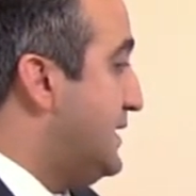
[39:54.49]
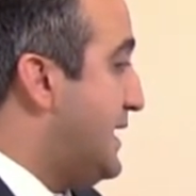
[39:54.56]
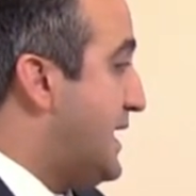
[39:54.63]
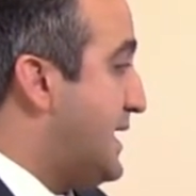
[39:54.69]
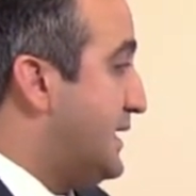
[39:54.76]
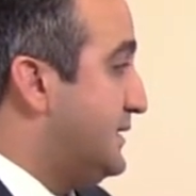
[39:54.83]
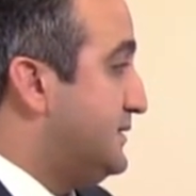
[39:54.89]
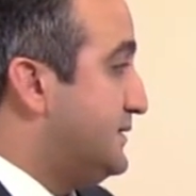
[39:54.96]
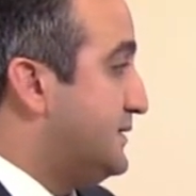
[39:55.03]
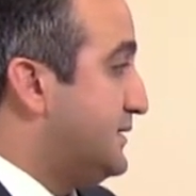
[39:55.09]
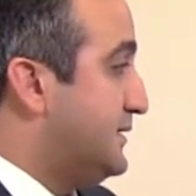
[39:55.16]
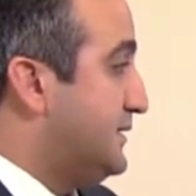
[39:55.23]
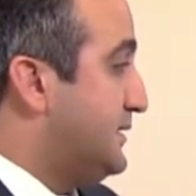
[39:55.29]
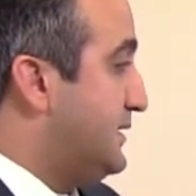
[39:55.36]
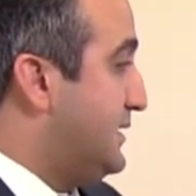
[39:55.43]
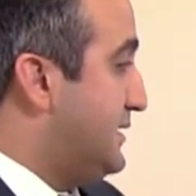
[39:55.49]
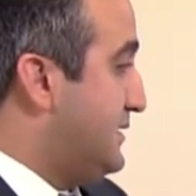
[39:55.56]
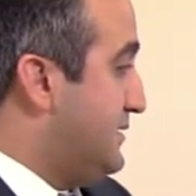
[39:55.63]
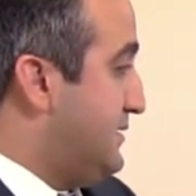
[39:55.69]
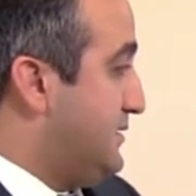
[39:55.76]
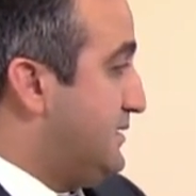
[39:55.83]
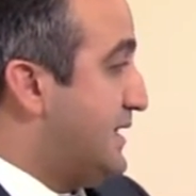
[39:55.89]
And
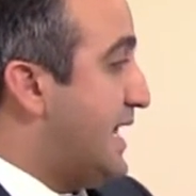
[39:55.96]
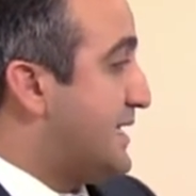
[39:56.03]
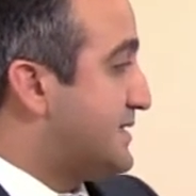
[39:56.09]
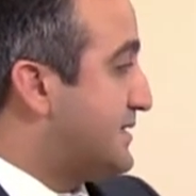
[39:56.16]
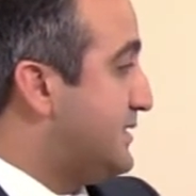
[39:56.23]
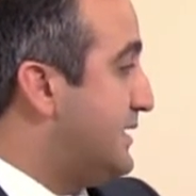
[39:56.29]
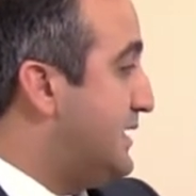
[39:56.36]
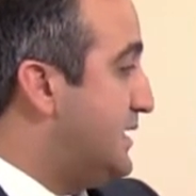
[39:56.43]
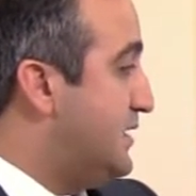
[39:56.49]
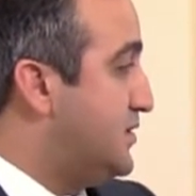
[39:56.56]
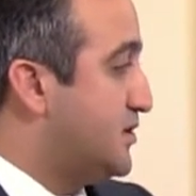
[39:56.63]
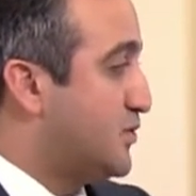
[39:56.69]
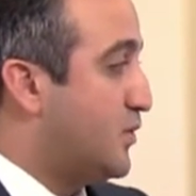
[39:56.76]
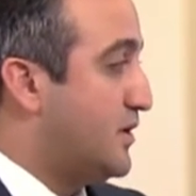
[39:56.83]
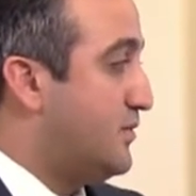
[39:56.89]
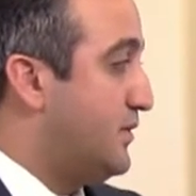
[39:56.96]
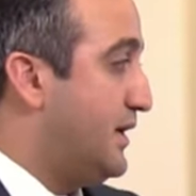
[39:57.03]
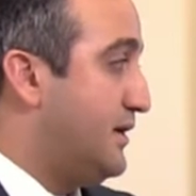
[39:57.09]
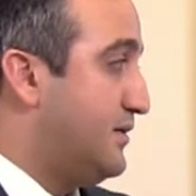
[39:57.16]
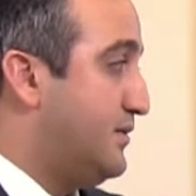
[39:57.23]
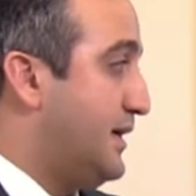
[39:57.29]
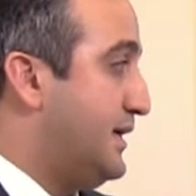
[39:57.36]
Lastly, just want to
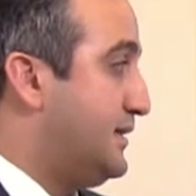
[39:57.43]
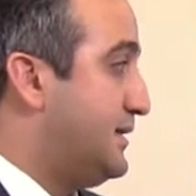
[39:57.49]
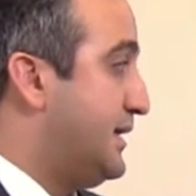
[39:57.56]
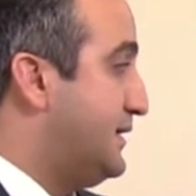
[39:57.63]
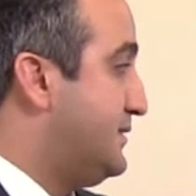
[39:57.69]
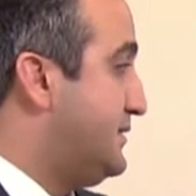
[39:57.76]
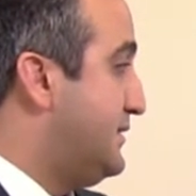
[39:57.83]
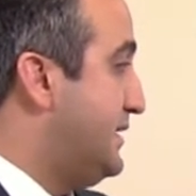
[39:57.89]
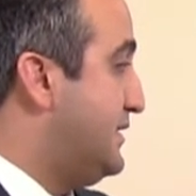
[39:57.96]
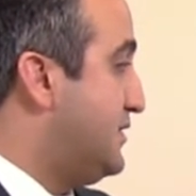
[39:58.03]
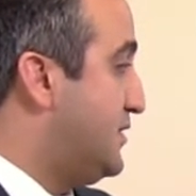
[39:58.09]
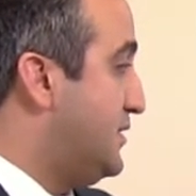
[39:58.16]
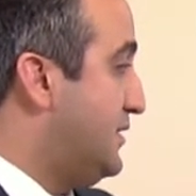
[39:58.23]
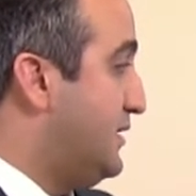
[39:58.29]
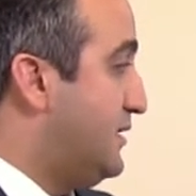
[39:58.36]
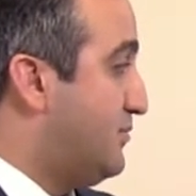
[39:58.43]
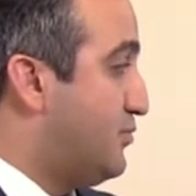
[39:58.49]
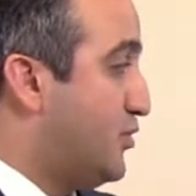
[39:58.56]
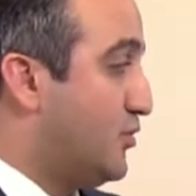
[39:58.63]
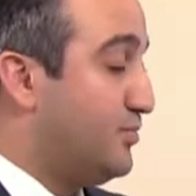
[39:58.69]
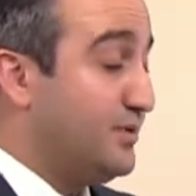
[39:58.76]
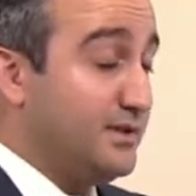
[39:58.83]
reiterate that in
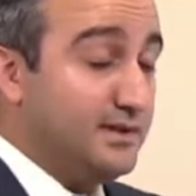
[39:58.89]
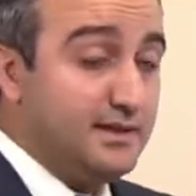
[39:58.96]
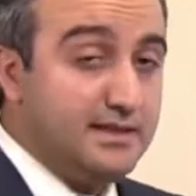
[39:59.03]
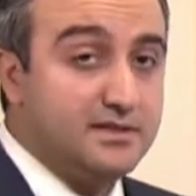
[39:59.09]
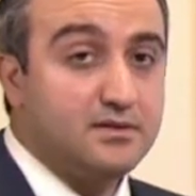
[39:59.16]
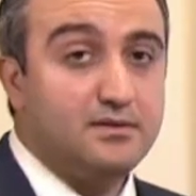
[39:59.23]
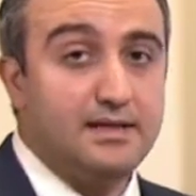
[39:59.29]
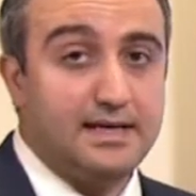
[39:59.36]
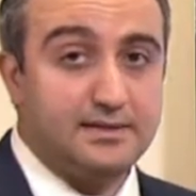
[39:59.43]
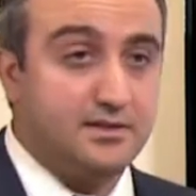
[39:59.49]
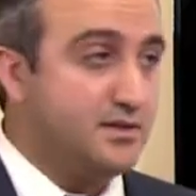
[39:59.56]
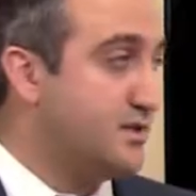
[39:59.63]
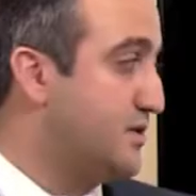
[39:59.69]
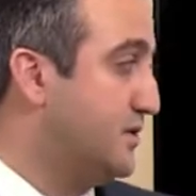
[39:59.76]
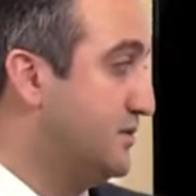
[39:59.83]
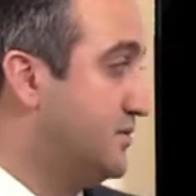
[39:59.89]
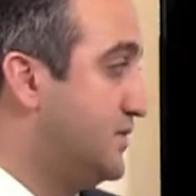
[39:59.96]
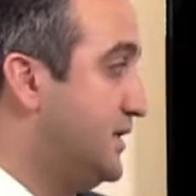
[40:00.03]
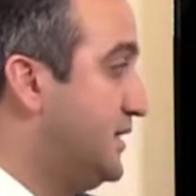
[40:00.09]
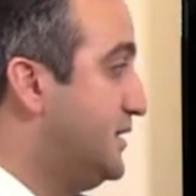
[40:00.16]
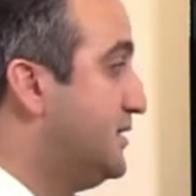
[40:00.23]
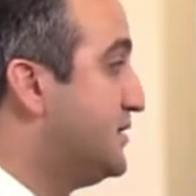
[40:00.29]
appropriately selected
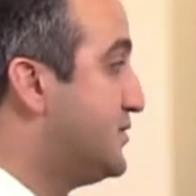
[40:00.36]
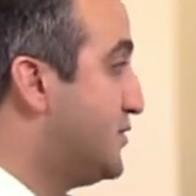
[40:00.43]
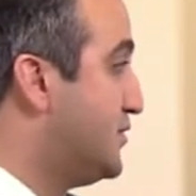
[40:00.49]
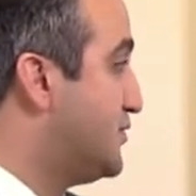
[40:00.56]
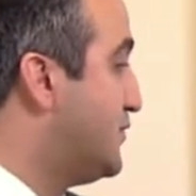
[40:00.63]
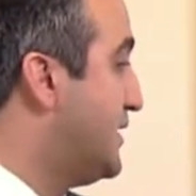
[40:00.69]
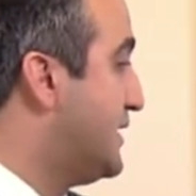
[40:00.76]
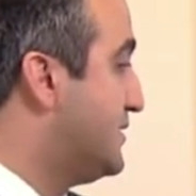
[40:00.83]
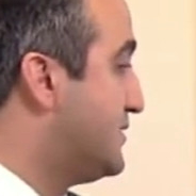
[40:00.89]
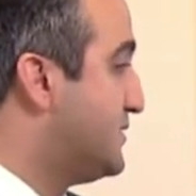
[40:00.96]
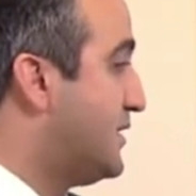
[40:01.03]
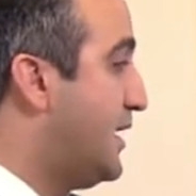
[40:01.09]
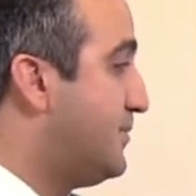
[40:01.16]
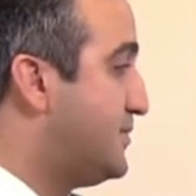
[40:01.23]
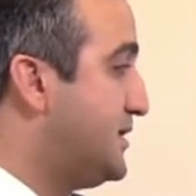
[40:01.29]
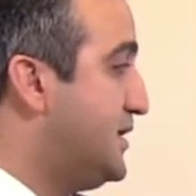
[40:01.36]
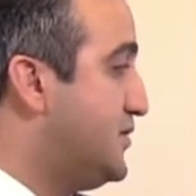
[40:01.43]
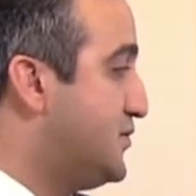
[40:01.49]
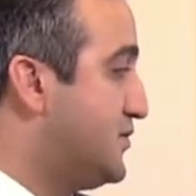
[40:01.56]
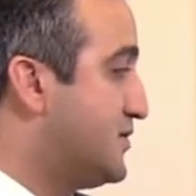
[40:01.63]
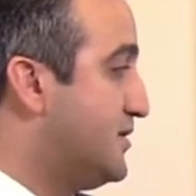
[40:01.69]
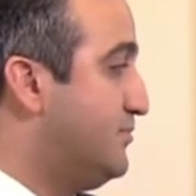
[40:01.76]
children, surgery can stop
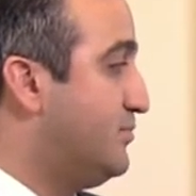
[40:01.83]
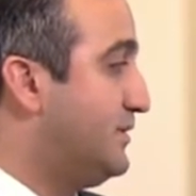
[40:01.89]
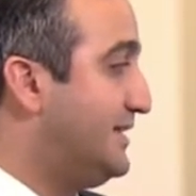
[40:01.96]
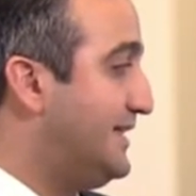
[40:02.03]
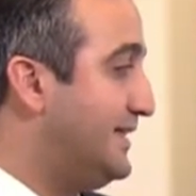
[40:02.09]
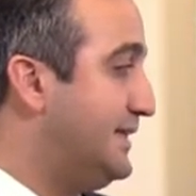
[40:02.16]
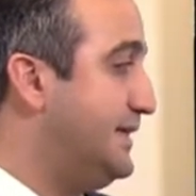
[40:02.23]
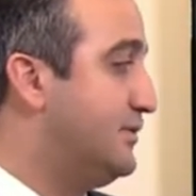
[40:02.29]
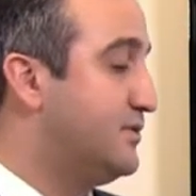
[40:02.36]
seizures completely